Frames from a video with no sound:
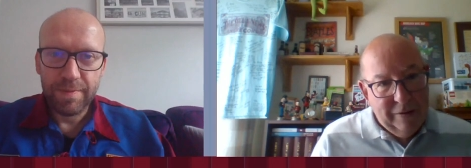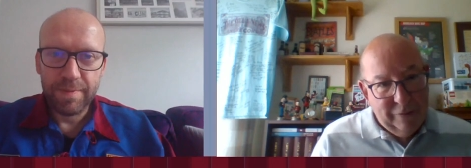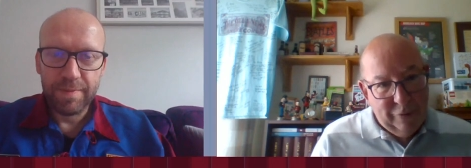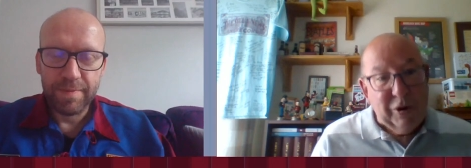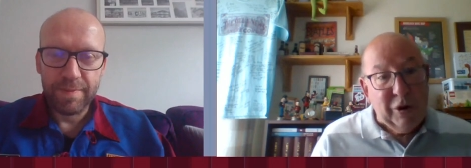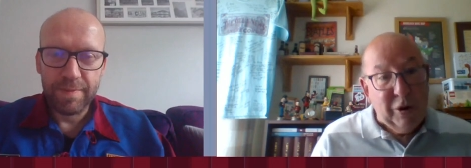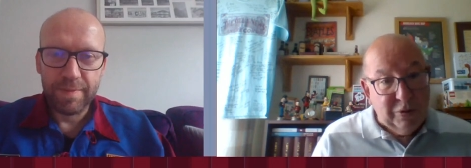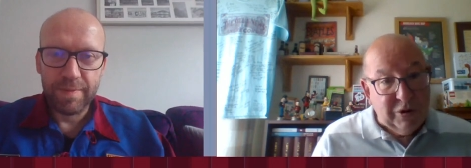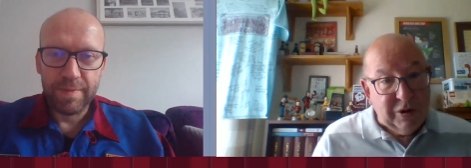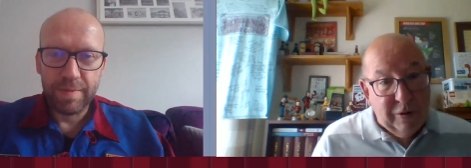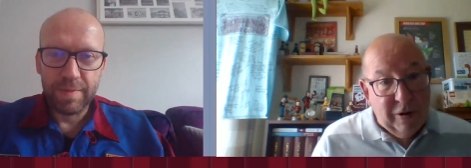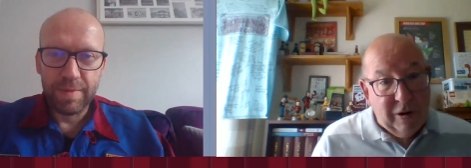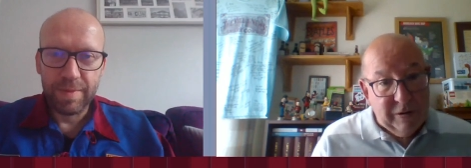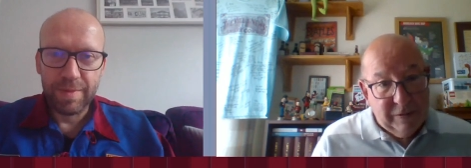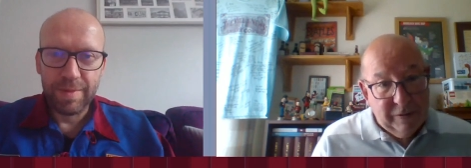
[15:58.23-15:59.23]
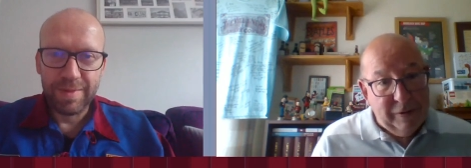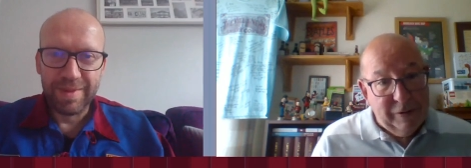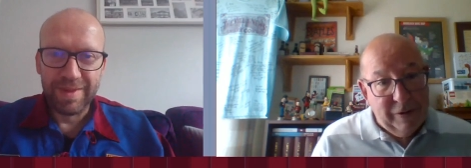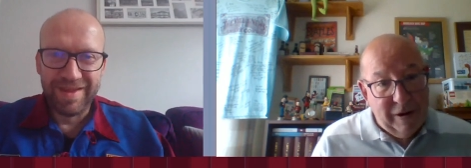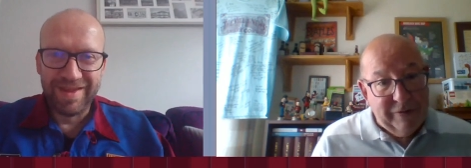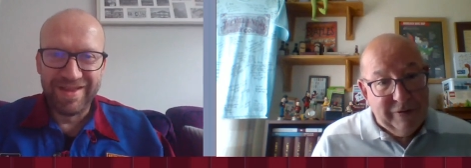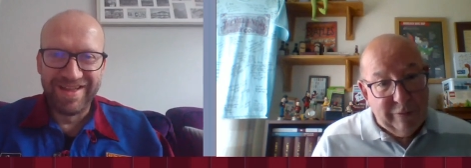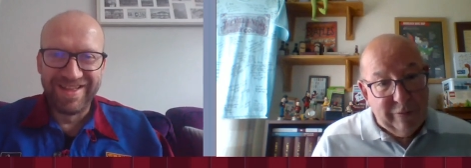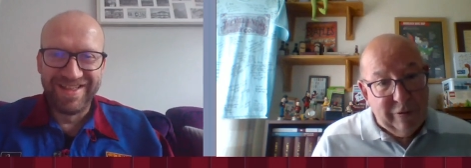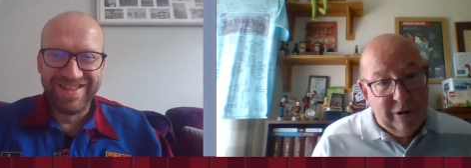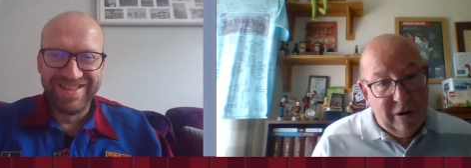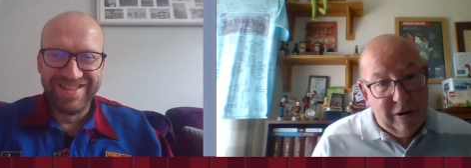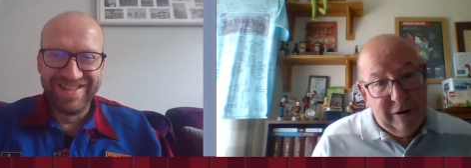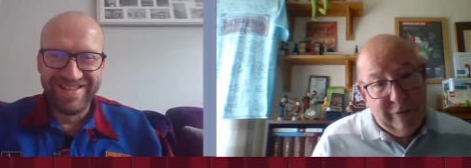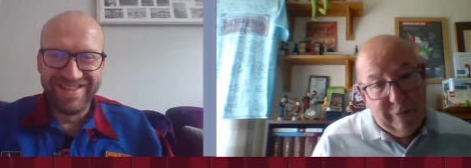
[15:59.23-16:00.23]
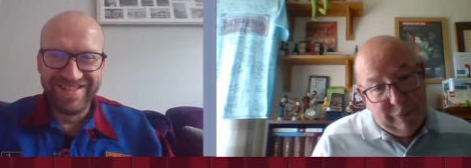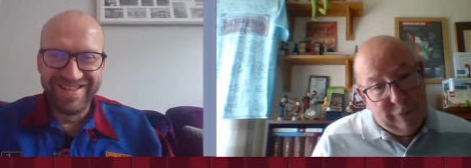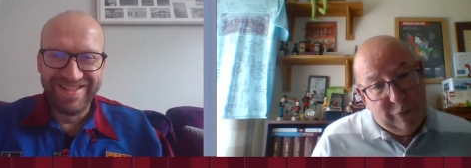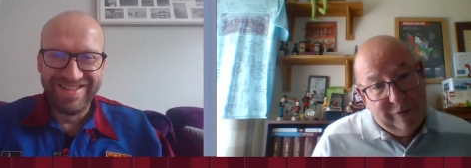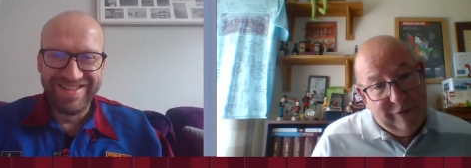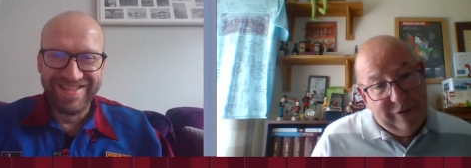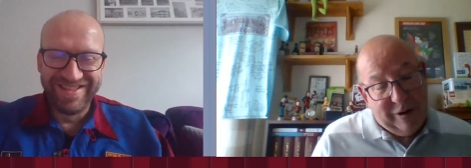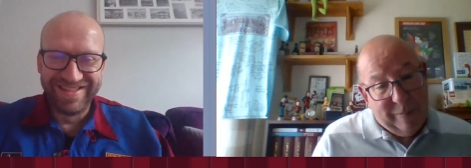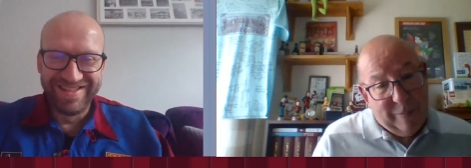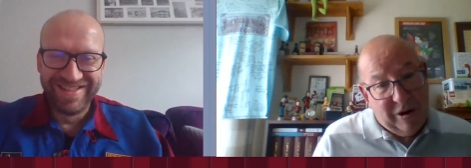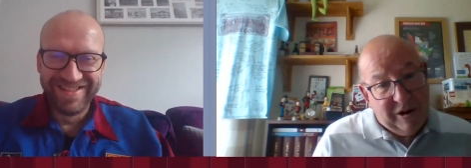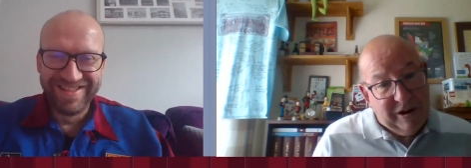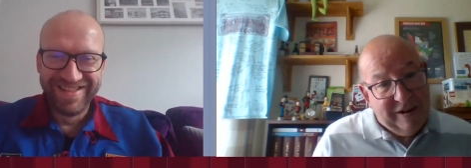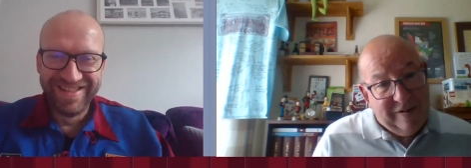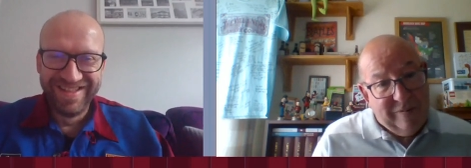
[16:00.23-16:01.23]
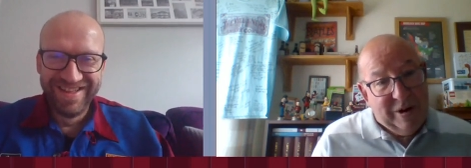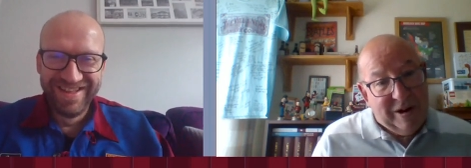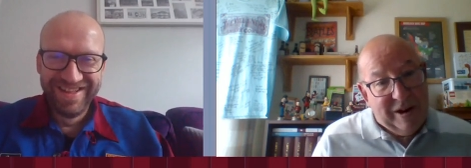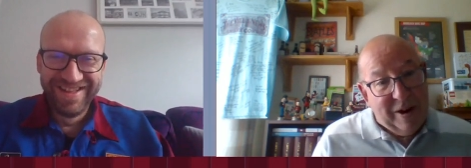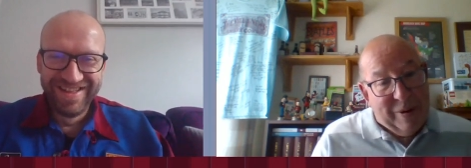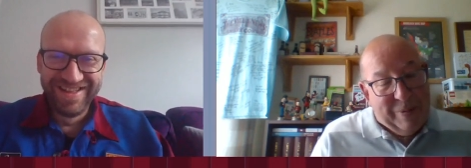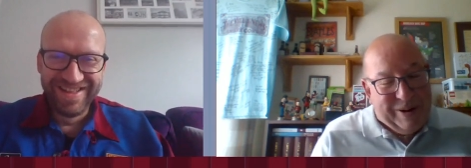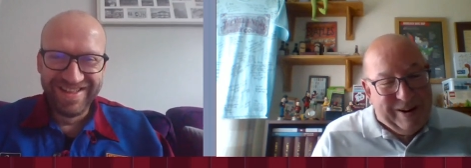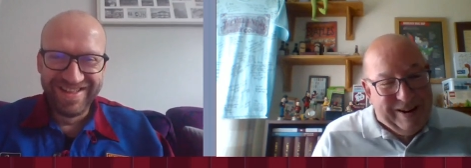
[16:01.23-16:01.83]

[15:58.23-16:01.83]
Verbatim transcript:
Speaker 1: Well, you do. I, I have to rely on what Villa might give me now.